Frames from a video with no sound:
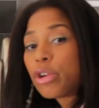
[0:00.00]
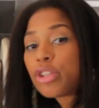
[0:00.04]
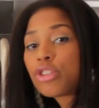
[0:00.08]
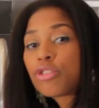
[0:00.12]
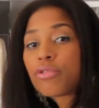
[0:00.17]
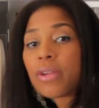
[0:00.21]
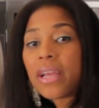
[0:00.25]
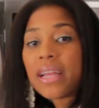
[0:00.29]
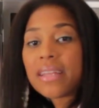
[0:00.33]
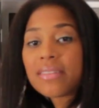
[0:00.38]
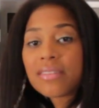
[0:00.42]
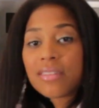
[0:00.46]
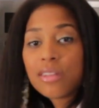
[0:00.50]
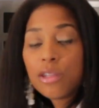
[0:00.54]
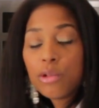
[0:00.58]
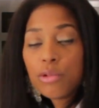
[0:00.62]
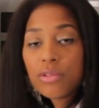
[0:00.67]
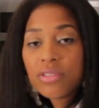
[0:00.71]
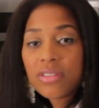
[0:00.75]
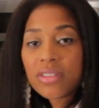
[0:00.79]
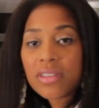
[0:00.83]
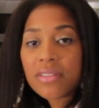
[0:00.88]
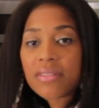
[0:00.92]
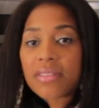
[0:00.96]

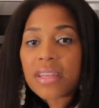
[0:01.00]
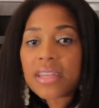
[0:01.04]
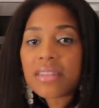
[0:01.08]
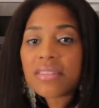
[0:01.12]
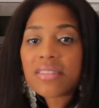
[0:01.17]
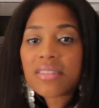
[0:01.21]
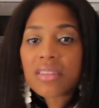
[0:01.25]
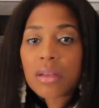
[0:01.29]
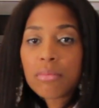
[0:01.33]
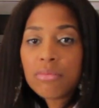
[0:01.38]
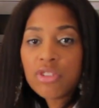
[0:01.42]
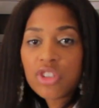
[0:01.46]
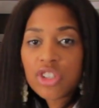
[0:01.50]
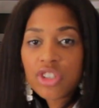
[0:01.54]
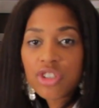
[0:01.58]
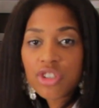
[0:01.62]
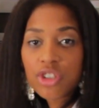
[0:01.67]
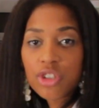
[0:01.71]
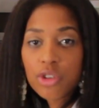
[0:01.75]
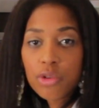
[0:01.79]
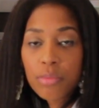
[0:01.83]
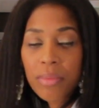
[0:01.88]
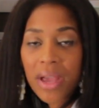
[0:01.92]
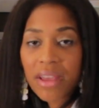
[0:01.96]
translucent than some ginger
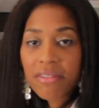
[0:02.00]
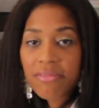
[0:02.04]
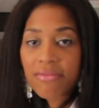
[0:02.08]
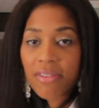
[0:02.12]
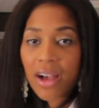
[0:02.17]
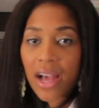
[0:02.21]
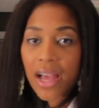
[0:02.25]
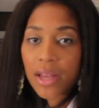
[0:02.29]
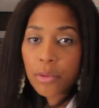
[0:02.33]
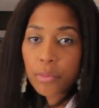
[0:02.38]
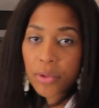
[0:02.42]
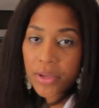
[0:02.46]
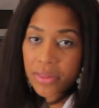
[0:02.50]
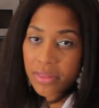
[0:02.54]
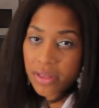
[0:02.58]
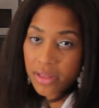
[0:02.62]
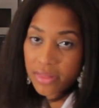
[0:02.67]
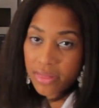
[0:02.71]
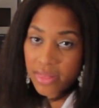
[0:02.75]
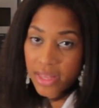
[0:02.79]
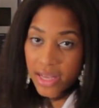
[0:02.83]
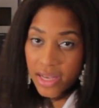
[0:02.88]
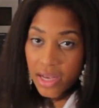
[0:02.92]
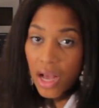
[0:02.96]
you may find with a
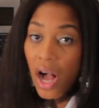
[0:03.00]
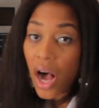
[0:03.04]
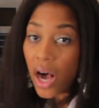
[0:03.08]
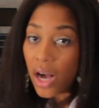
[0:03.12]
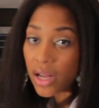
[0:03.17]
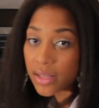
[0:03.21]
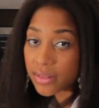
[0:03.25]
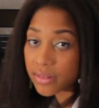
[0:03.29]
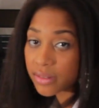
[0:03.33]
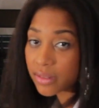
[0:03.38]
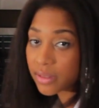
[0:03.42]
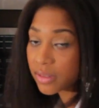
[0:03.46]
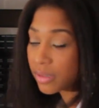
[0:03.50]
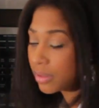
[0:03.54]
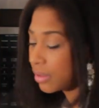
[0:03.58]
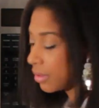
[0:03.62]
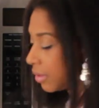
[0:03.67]
thick husk.